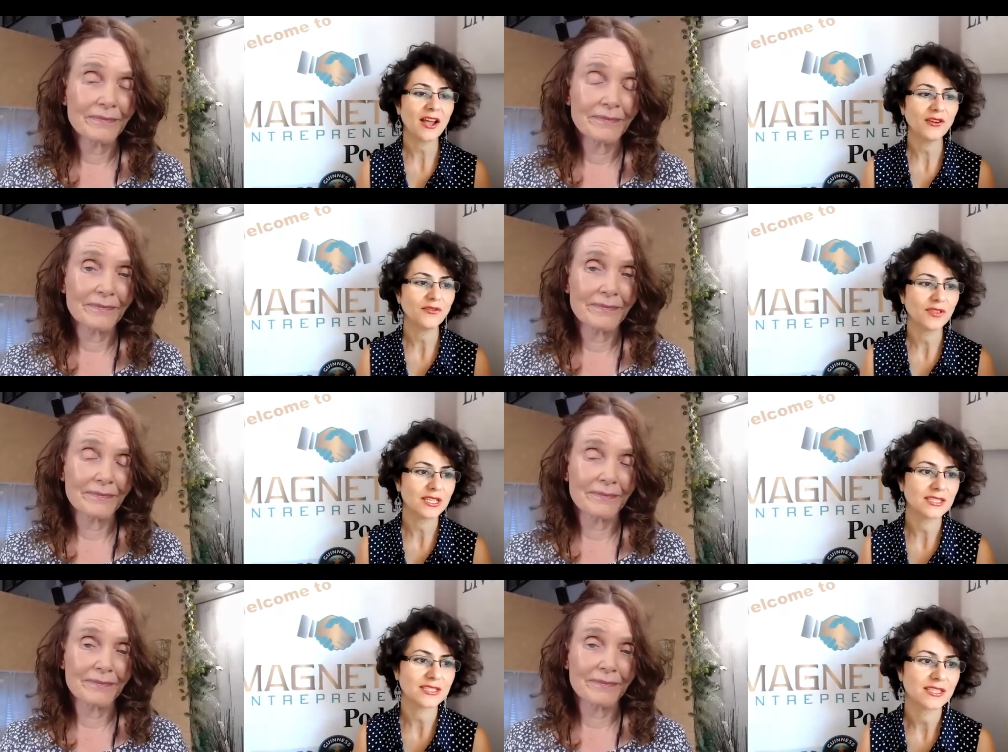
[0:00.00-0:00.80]
Speaker 1: out of
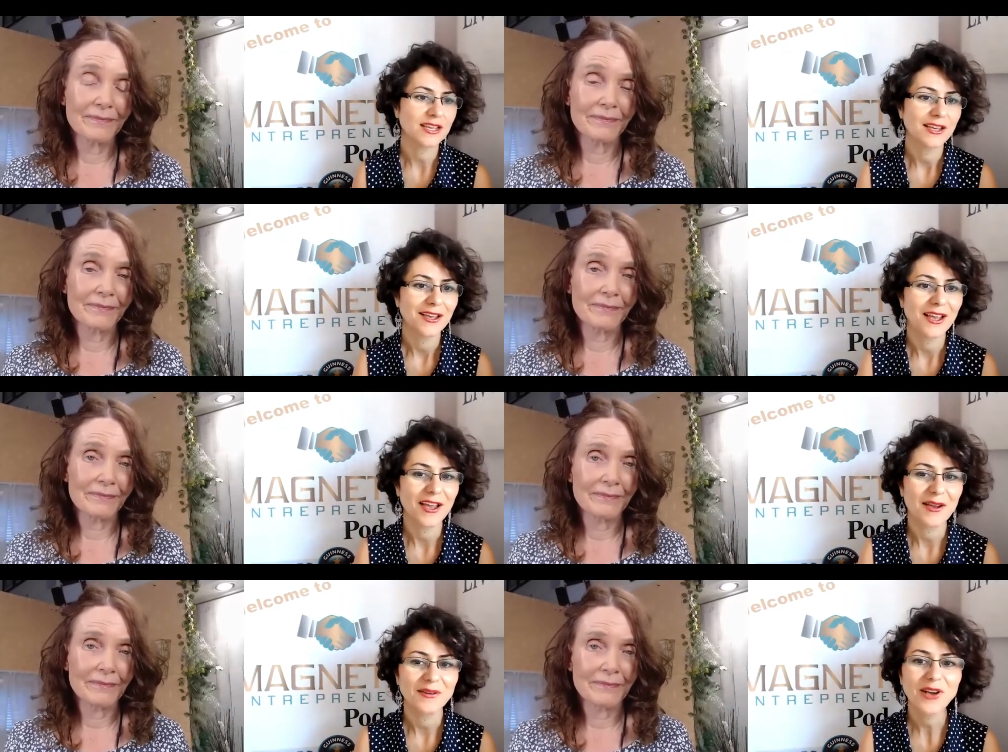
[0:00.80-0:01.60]
this
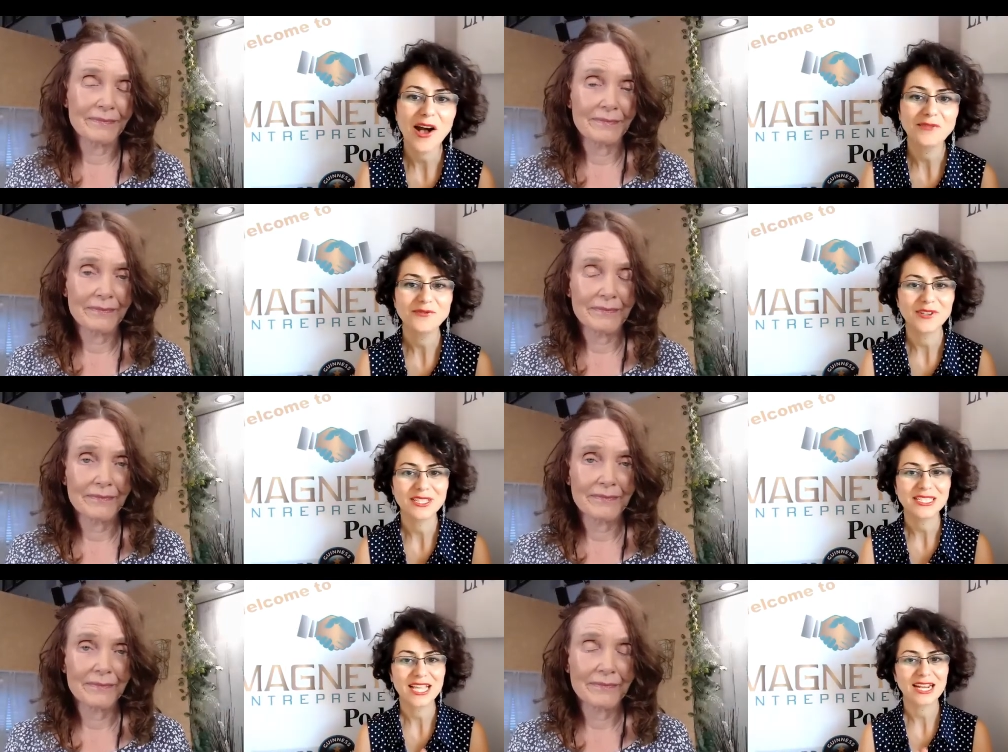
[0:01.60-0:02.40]

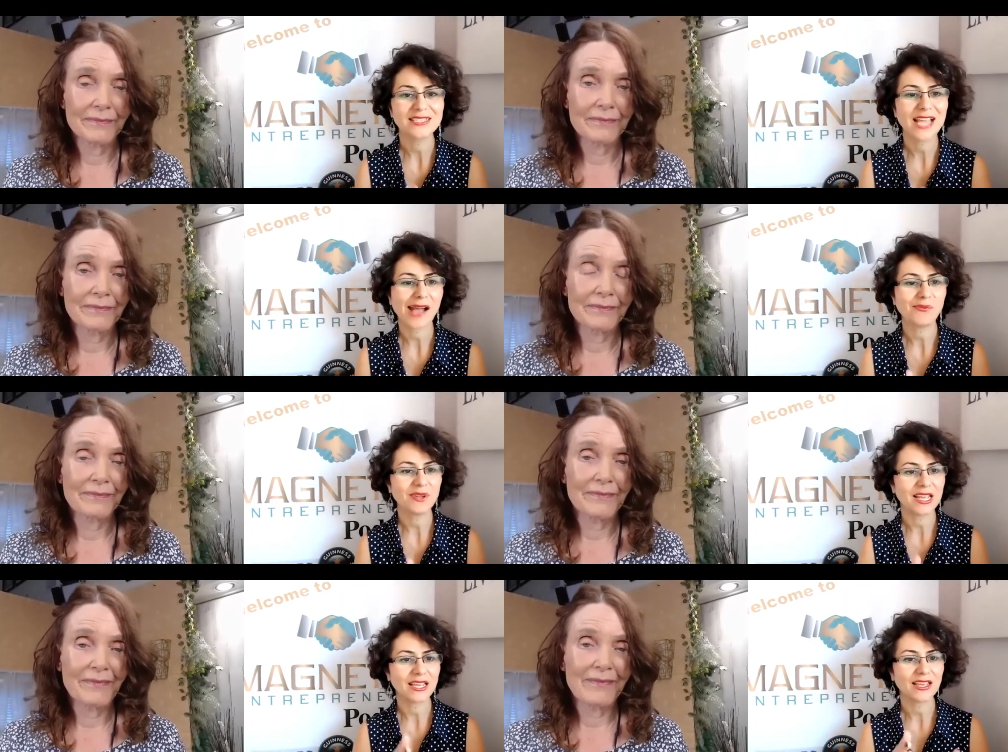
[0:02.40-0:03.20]
conference that is
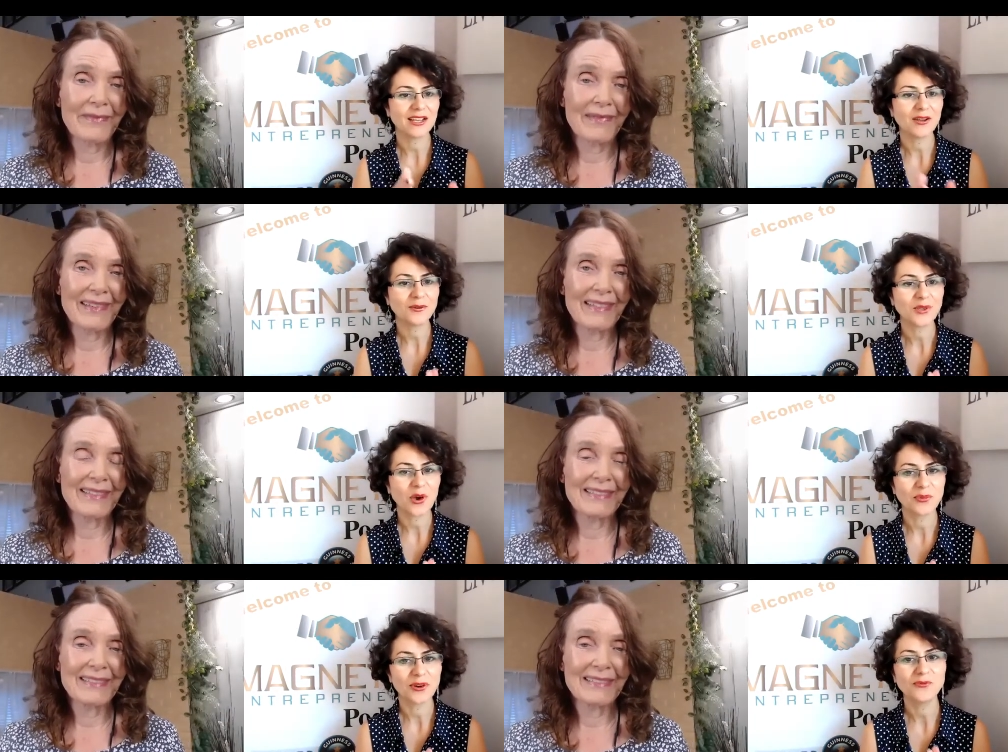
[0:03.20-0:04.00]
happening in
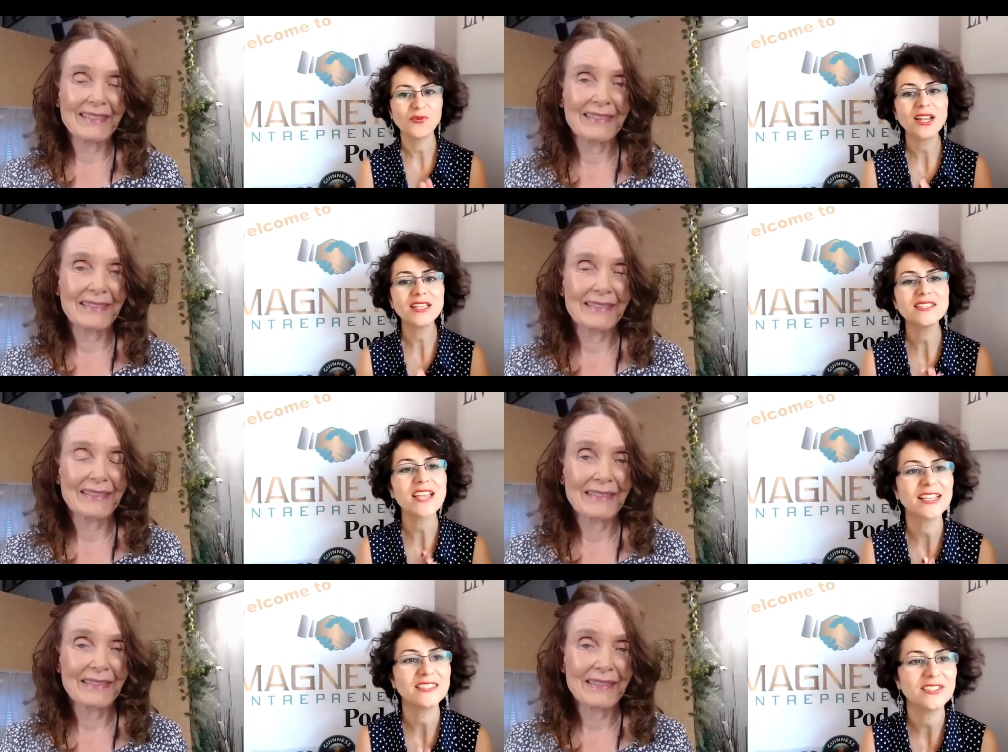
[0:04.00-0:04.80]
October? What is the
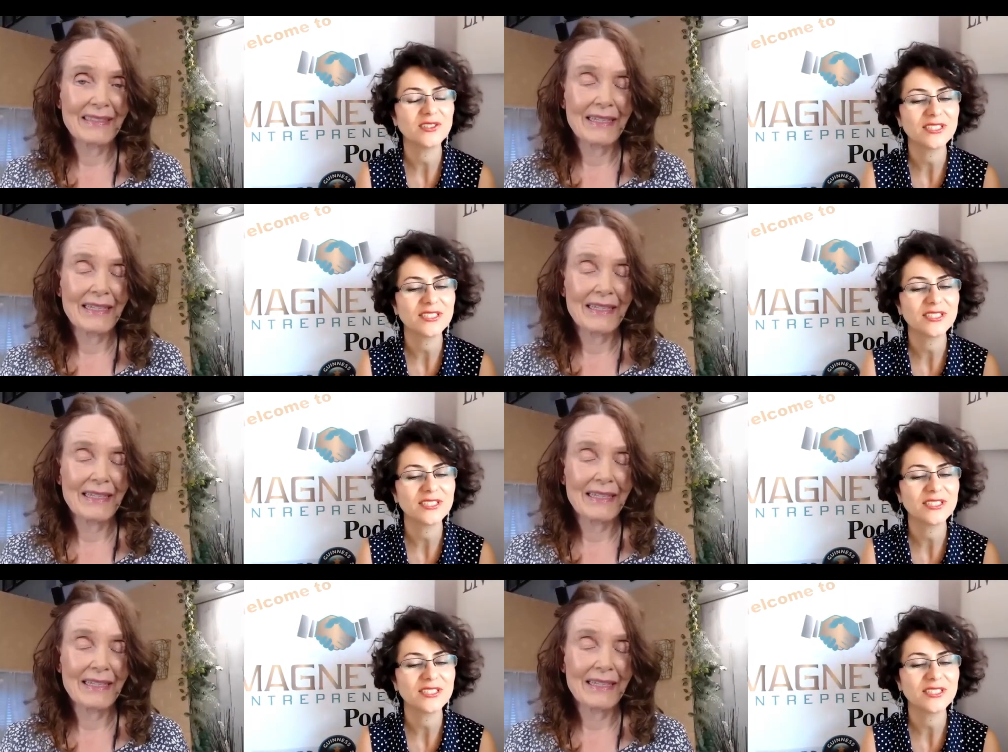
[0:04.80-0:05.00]
ideal